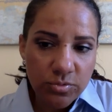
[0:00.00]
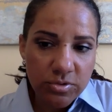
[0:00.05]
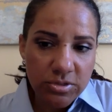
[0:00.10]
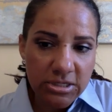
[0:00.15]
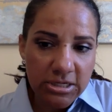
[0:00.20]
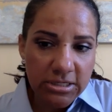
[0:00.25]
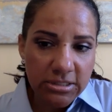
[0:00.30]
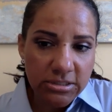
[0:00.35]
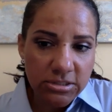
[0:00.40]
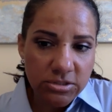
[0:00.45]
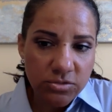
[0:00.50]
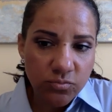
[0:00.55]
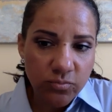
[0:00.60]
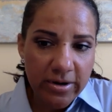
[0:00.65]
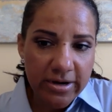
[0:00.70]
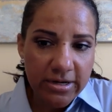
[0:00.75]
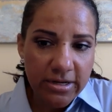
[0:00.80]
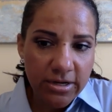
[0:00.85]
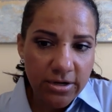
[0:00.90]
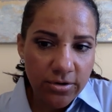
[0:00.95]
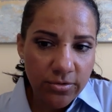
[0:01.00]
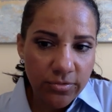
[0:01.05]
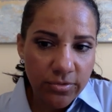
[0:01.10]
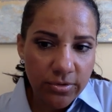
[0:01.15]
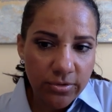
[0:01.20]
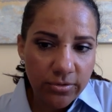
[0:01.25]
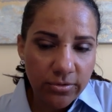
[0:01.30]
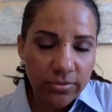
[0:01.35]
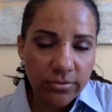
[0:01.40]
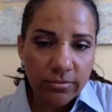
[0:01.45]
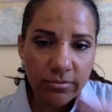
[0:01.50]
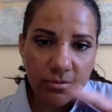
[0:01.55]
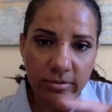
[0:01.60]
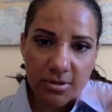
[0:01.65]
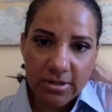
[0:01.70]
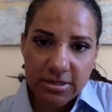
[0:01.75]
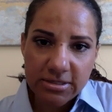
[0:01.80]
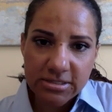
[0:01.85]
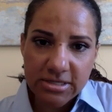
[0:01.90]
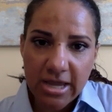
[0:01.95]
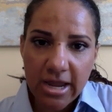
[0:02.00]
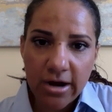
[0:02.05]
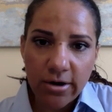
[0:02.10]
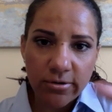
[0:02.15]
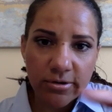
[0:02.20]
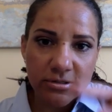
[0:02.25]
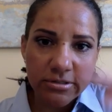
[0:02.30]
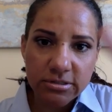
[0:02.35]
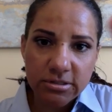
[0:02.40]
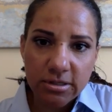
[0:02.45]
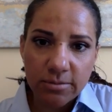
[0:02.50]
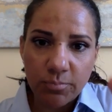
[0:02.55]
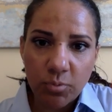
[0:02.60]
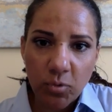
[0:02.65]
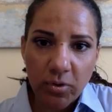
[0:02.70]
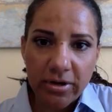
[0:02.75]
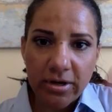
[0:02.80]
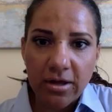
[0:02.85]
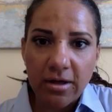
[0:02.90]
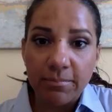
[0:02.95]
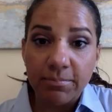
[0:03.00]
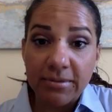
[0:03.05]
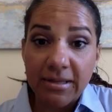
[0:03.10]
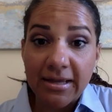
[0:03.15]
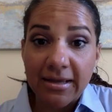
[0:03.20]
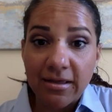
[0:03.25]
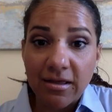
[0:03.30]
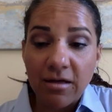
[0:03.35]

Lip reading: things right here that are these carrots that point up like